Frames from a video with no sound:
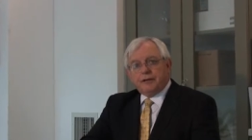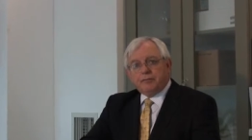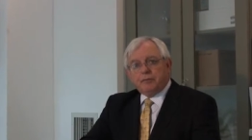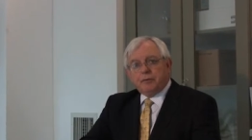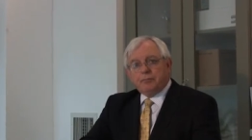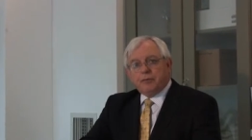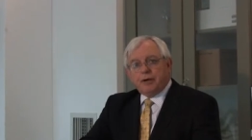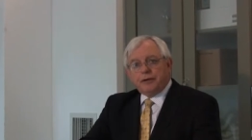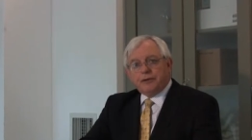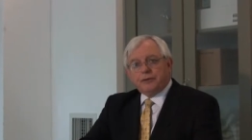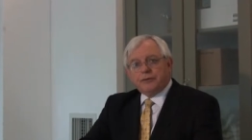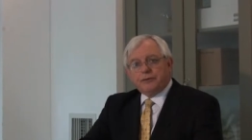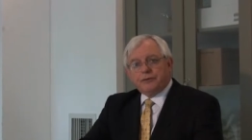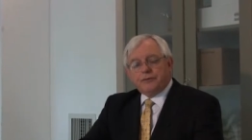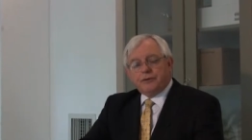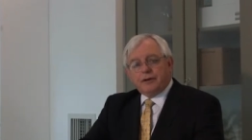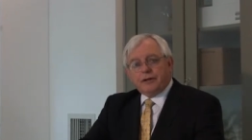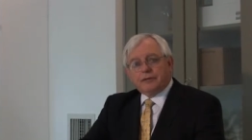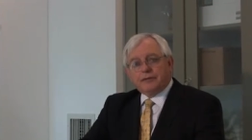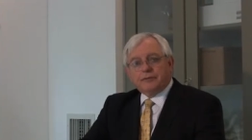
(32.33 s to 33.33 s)
and I'm the
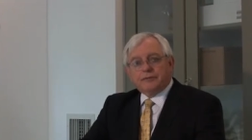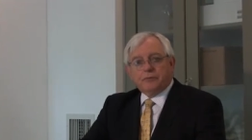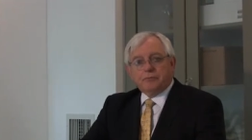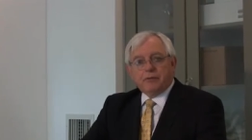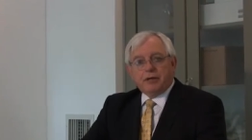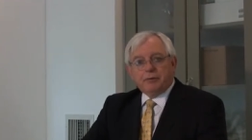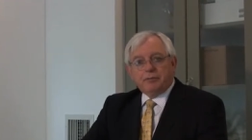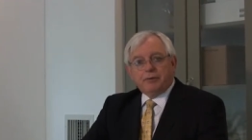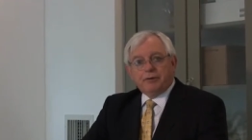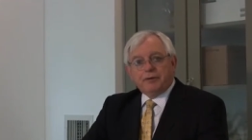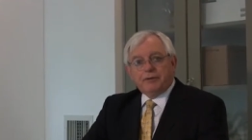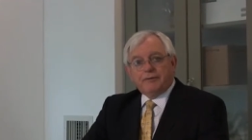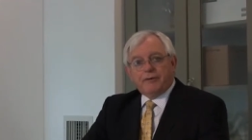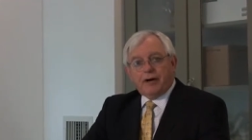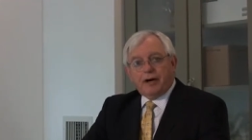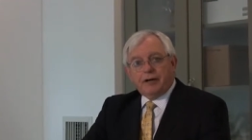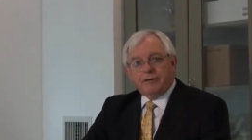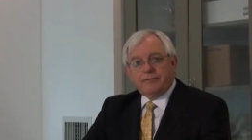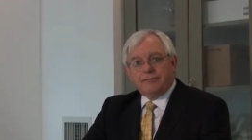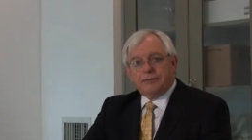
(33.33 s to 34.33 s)
medical director for Maple
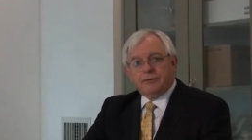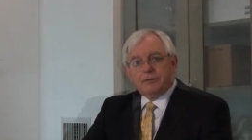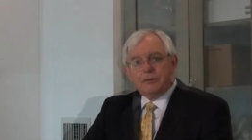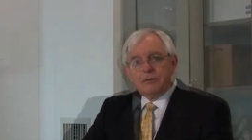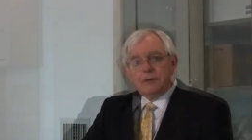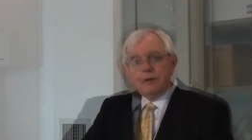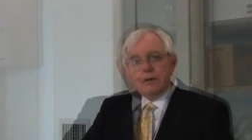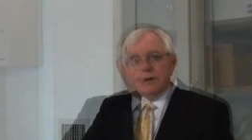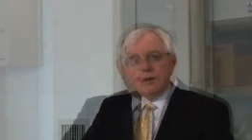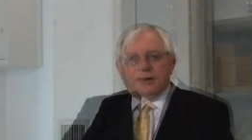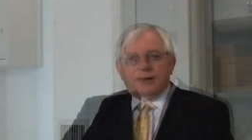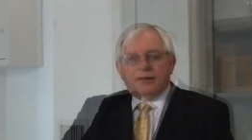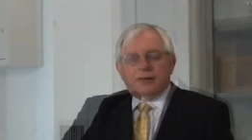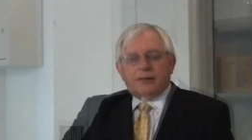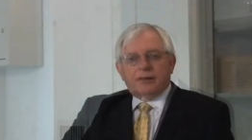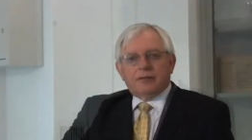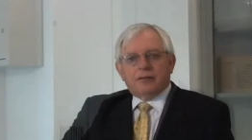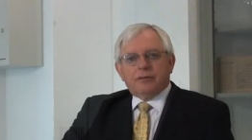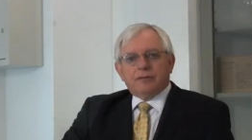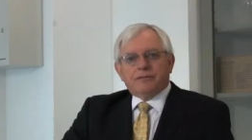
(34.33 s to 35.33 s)
Leaf HIFU.
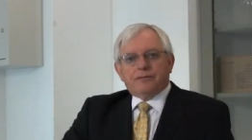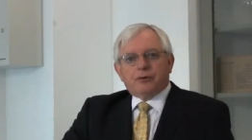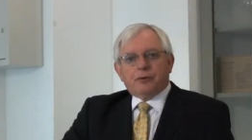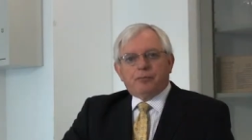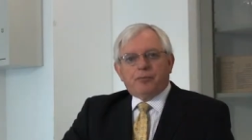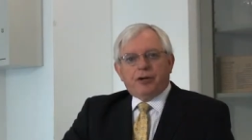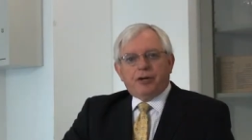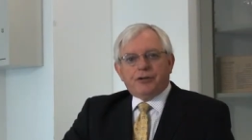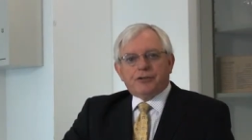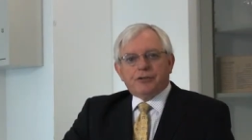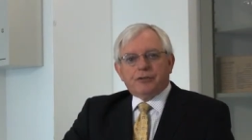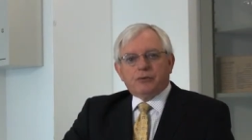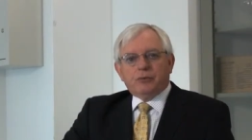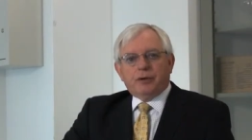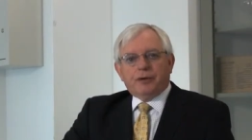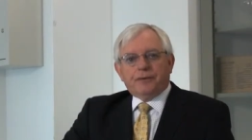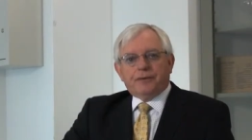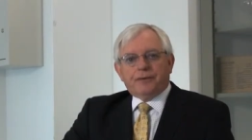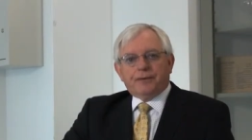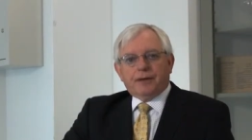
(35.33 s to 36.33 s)
For a patient
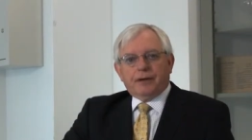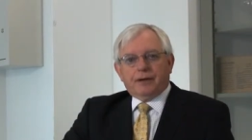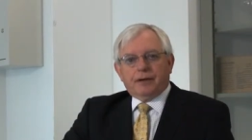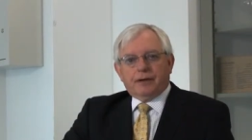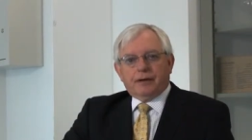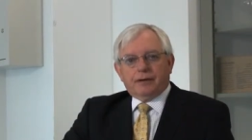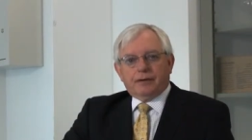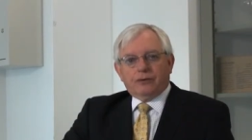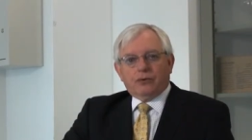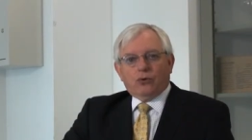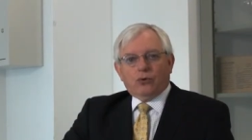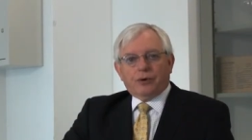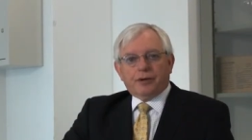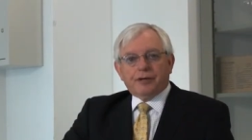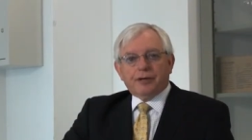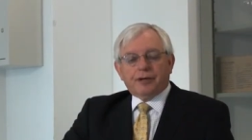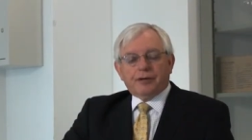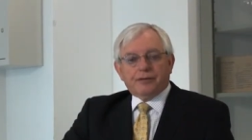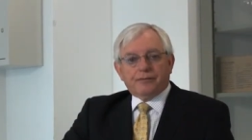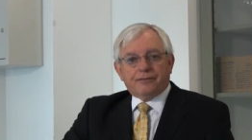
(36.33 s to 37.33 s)
with uh,
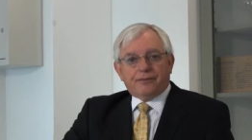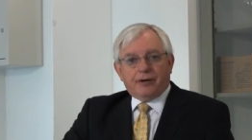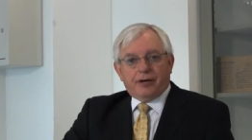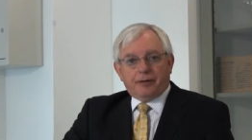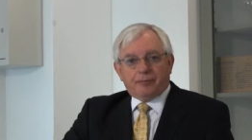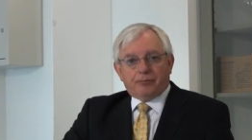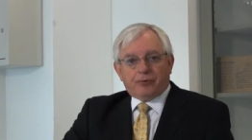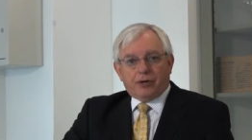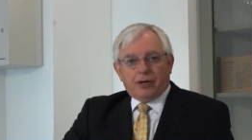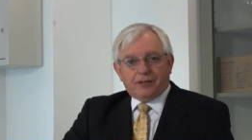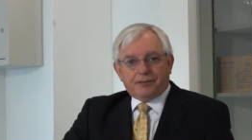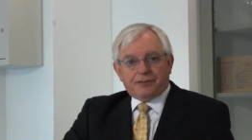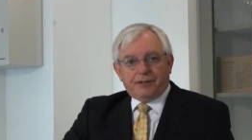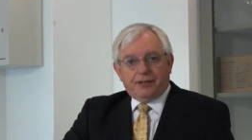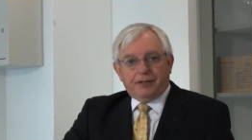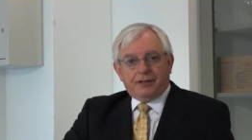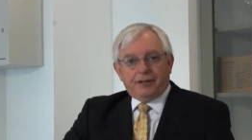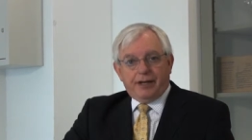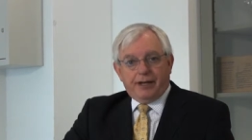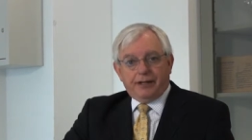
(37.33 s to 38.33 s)
organ-confined
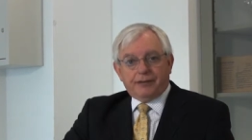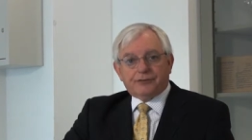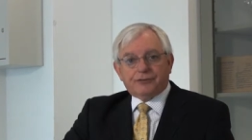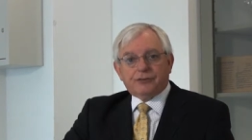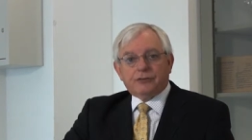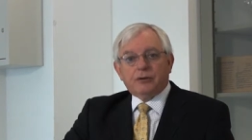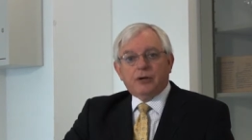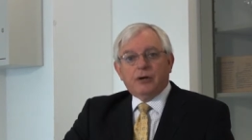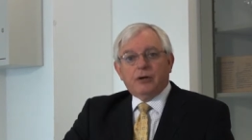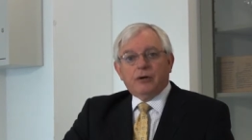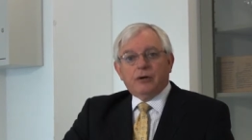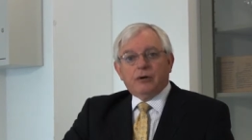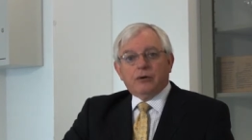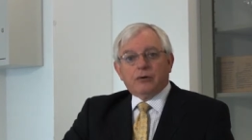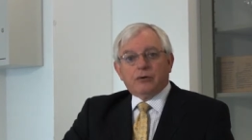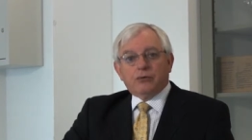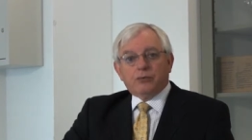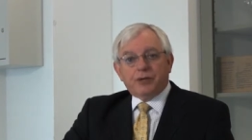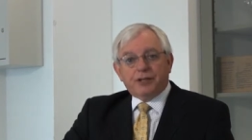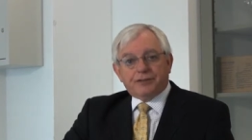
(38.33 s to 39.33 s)
prostate cancer
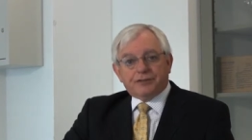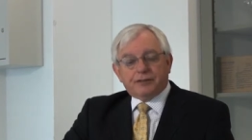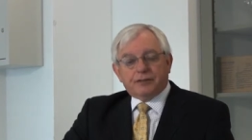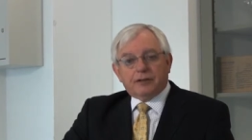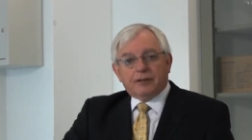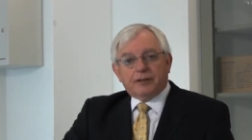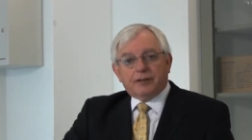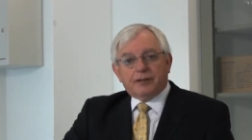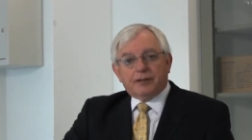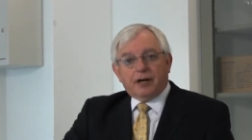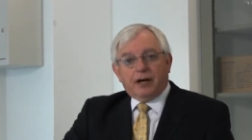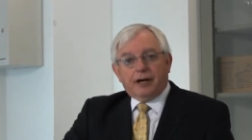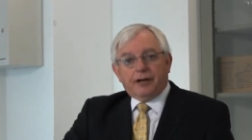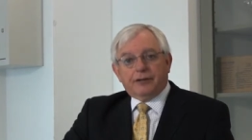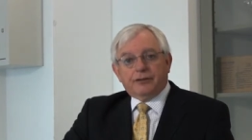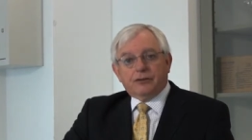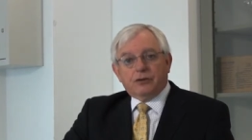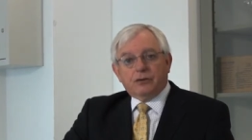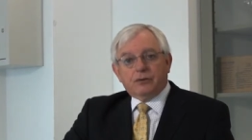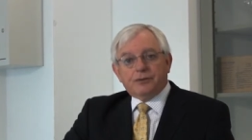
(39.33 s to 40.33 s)
recently
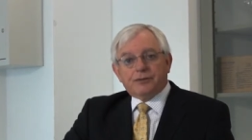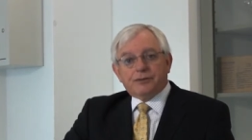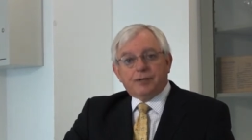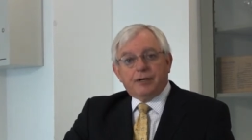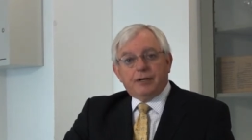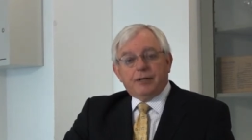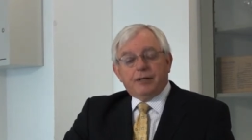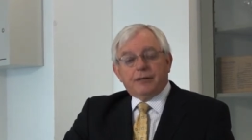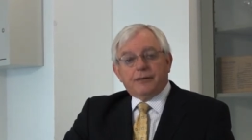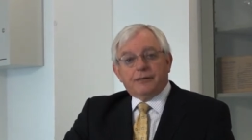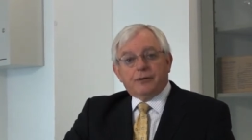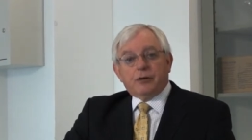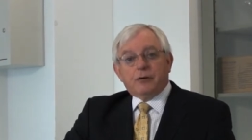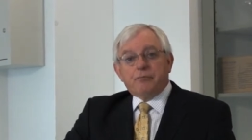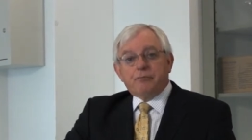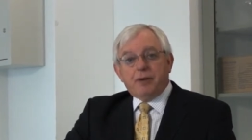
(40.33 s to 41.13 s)
diagnosed, there are